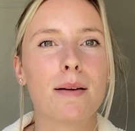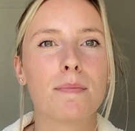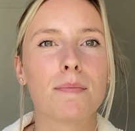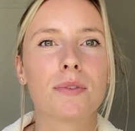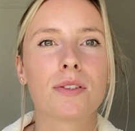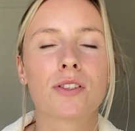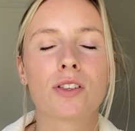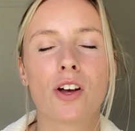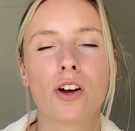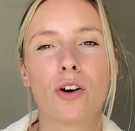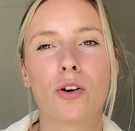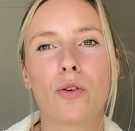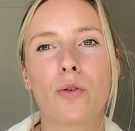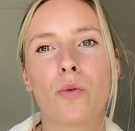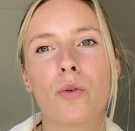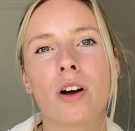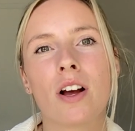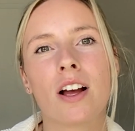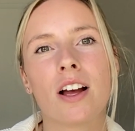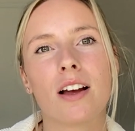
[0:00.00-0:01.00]

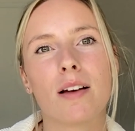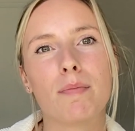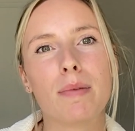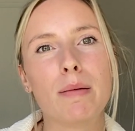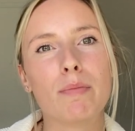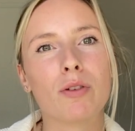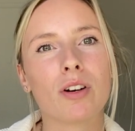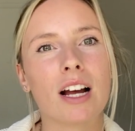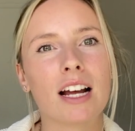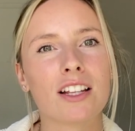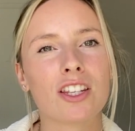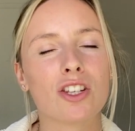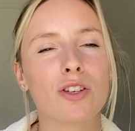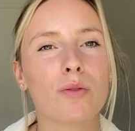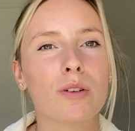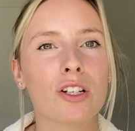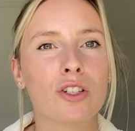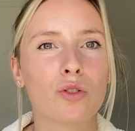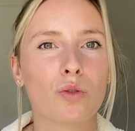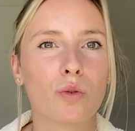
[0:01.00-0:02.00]
so people get to
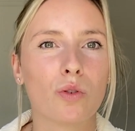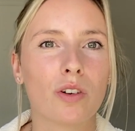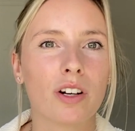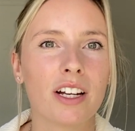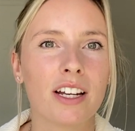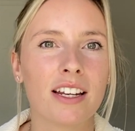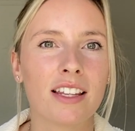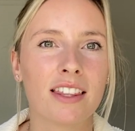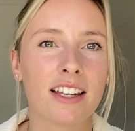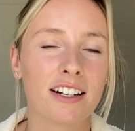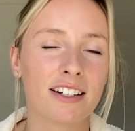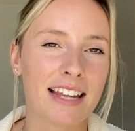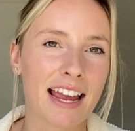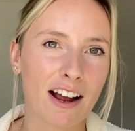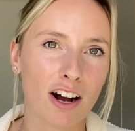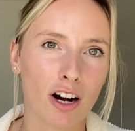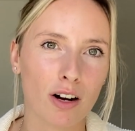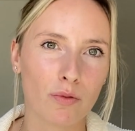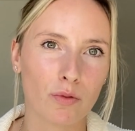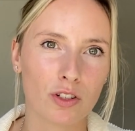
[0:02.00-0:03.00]
enjoy their day
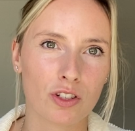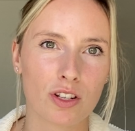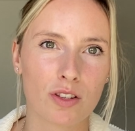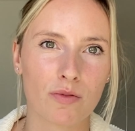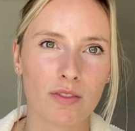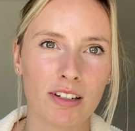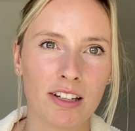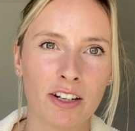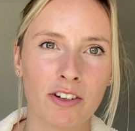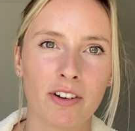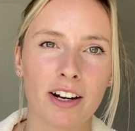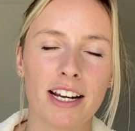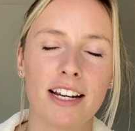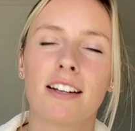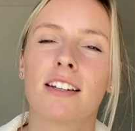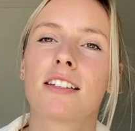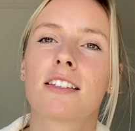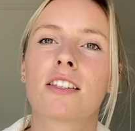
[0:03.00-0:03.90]
off, which is really great.